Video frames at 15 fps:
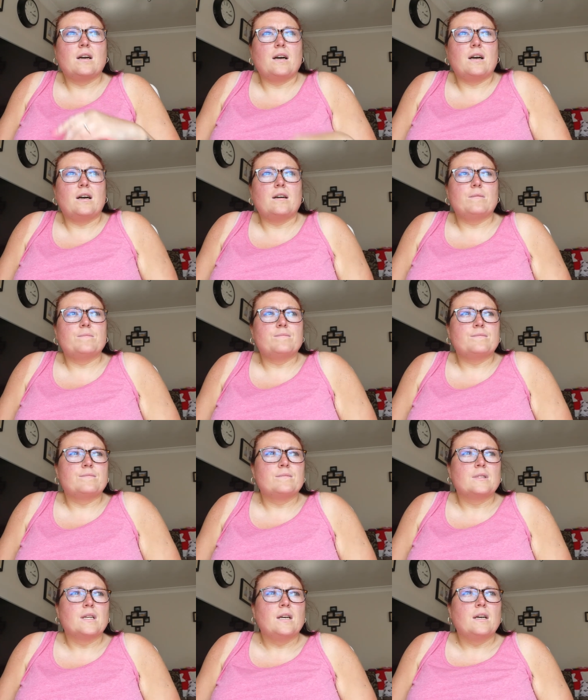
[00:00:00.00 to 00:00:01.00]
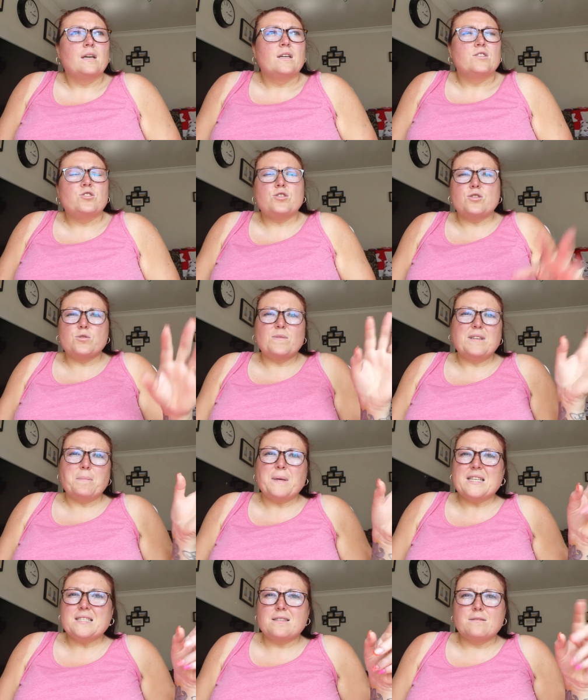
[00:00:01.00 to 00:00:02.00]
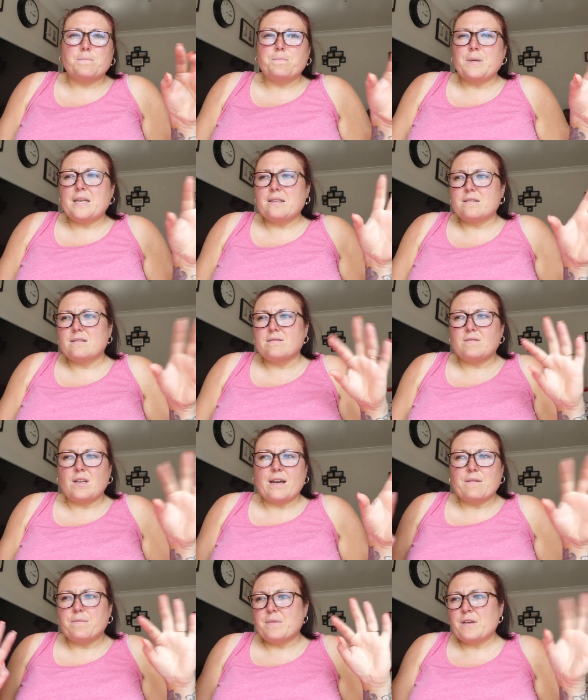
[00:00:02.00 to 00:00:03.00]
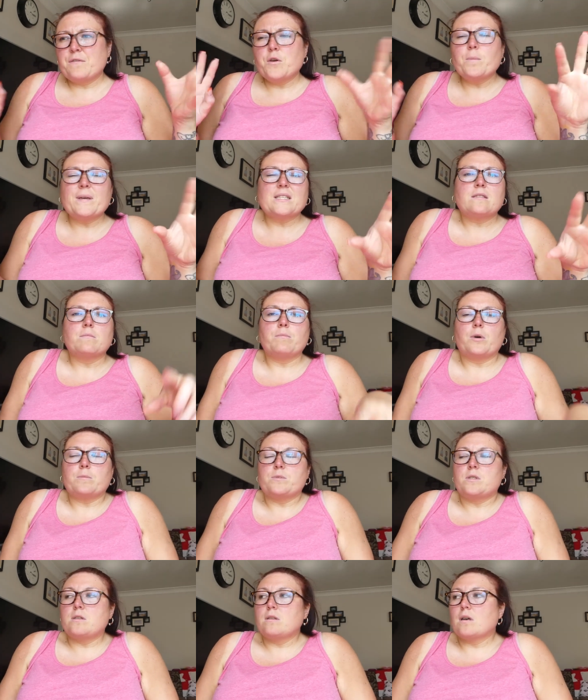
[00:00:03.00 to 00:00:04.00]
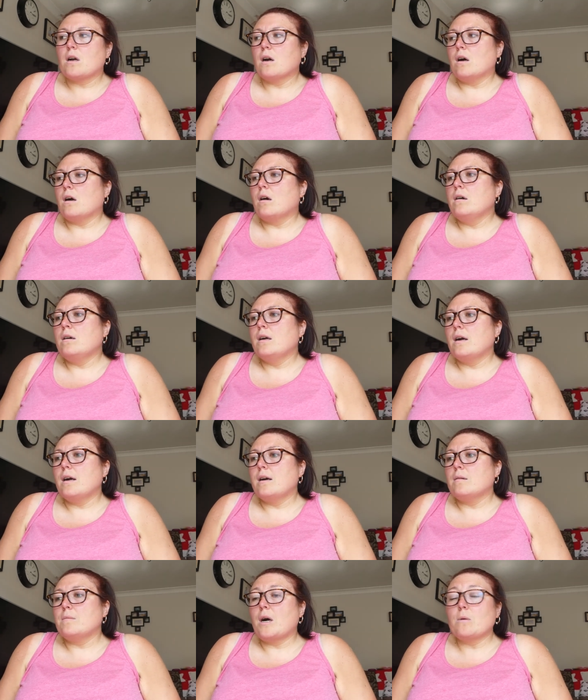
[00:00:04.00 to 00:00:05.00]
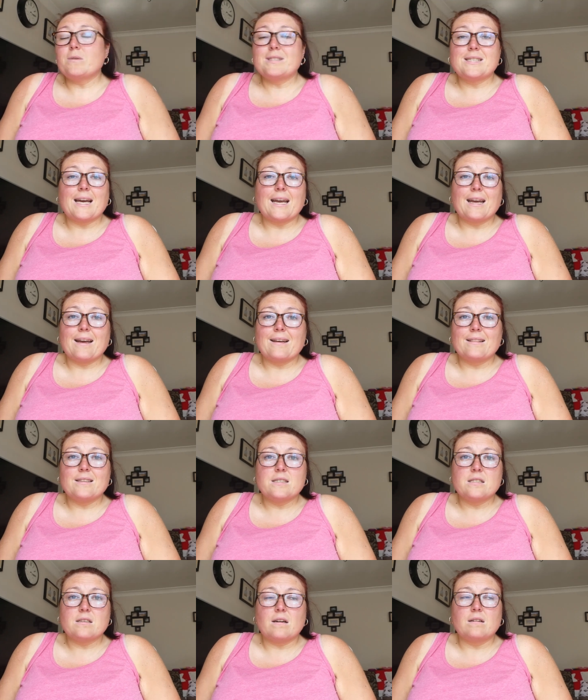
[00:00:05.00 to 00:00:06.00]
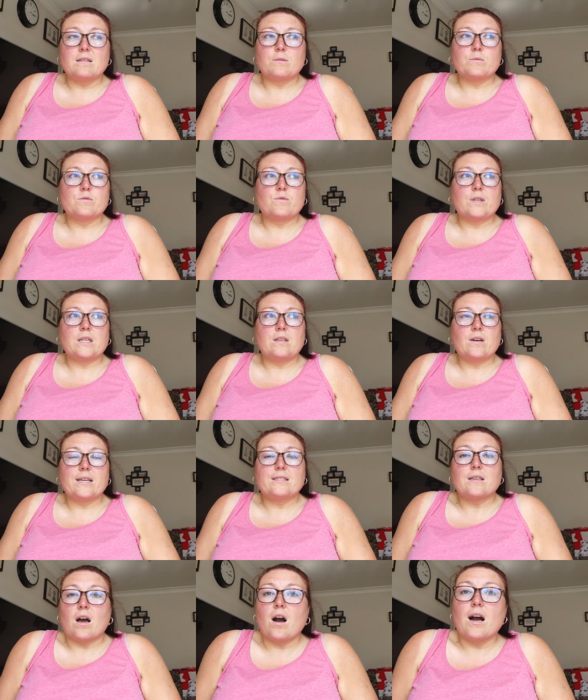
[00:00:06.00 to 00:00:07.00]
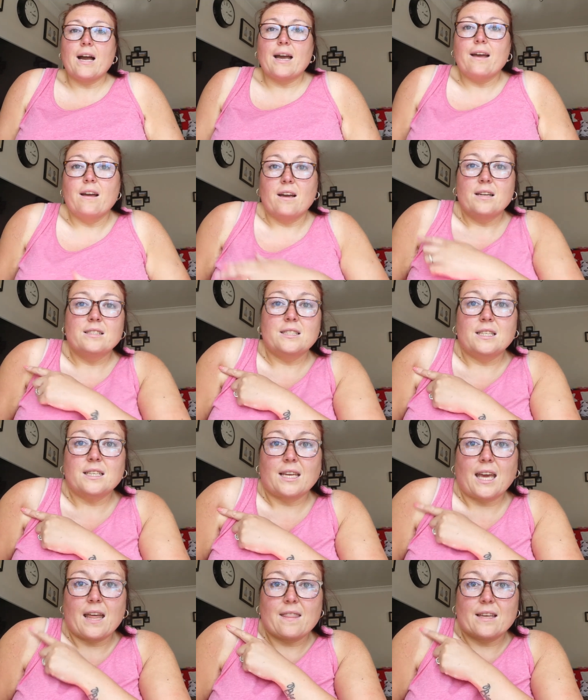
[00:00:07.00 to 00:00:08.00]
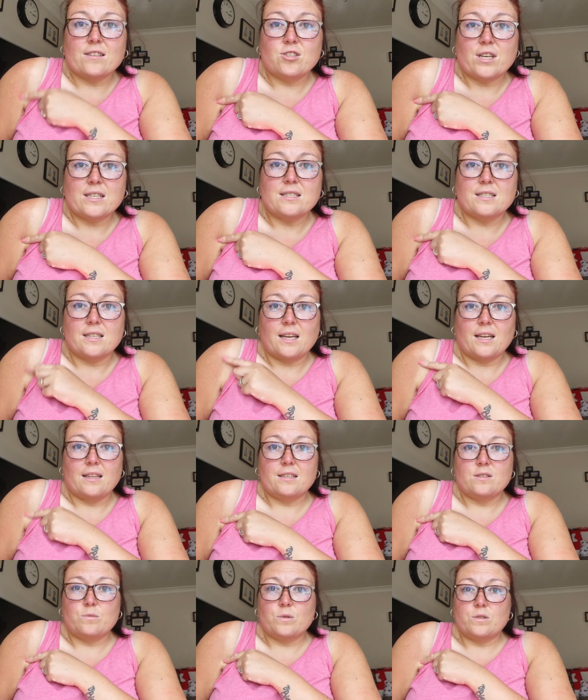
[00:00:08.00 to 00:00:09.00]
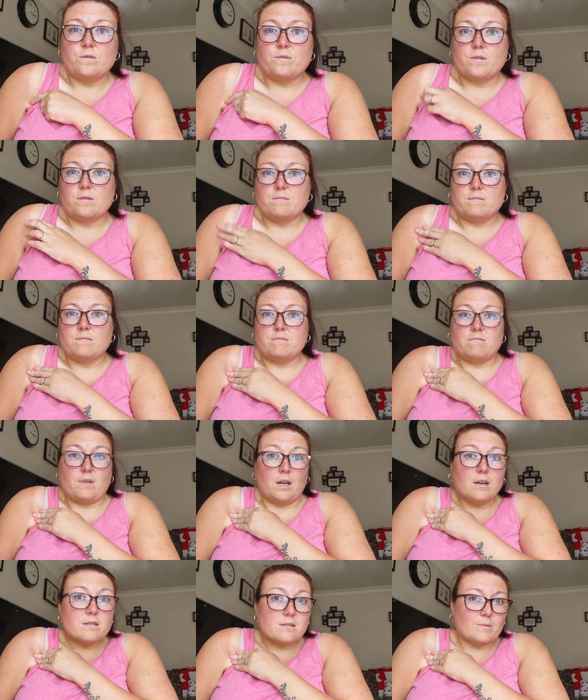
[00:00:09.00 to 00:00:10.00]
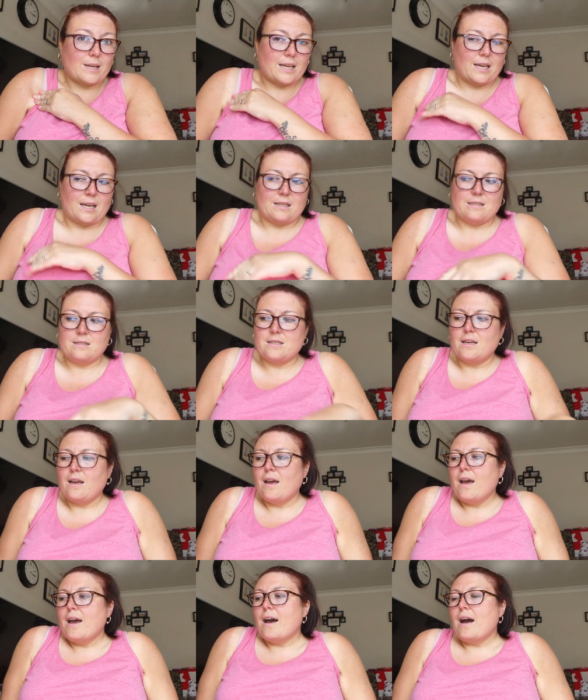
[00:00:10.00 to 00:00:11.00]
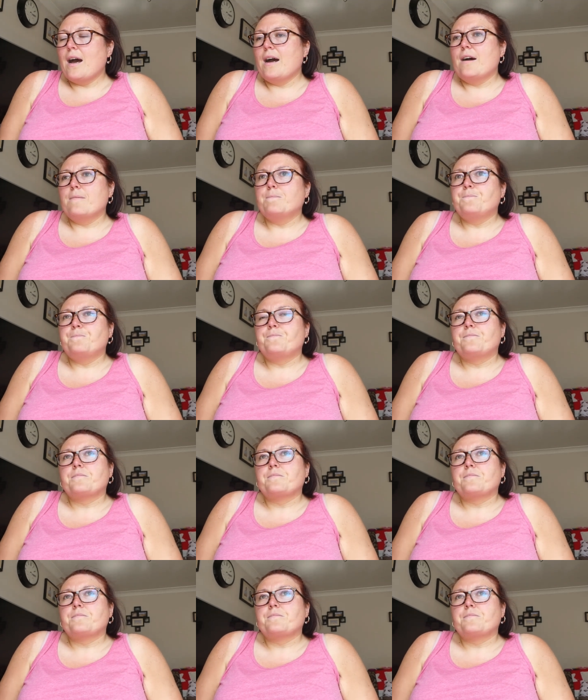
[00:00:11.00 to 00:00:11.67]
um, just doing a bit, bit like a few bits and bobs to the car. Um, I was sat out in the sun, it was really nice. I didn't get this yesterday. This was from last weekend. Um,